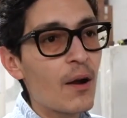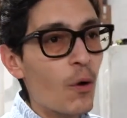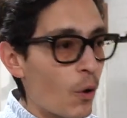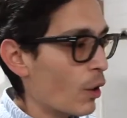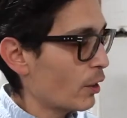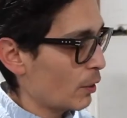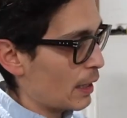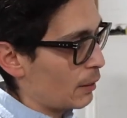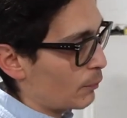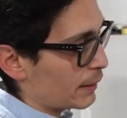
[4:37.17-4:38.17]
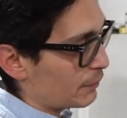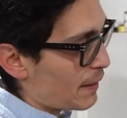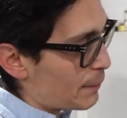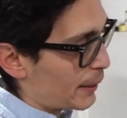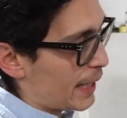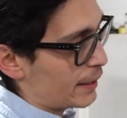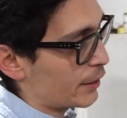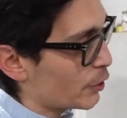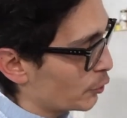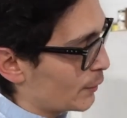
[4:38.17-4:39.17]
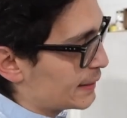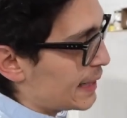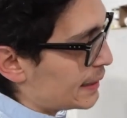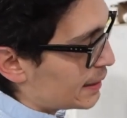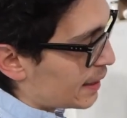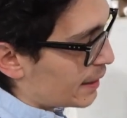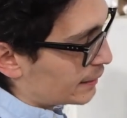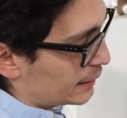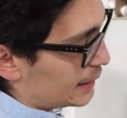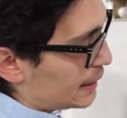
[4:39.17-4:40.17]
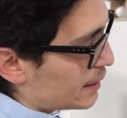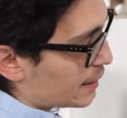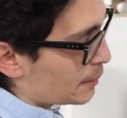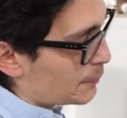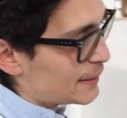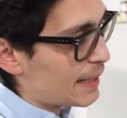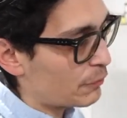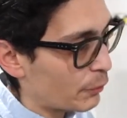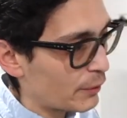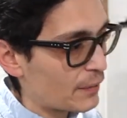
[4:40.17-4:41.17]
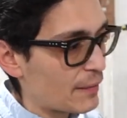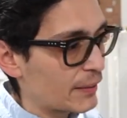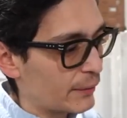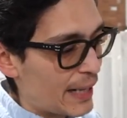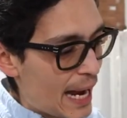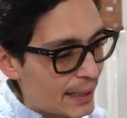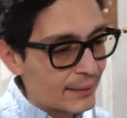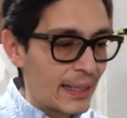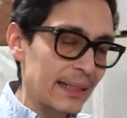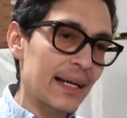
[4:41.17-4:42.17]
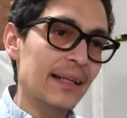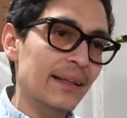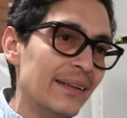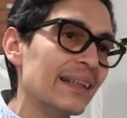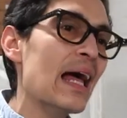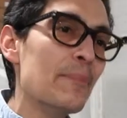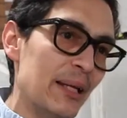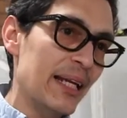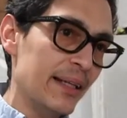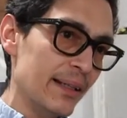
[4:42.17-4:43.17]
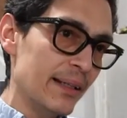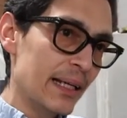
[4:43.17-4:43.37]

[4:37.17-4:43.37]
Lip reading: Or what the fabricator could do is they could cut the piece at a 45-degree angle and kind of laminate it.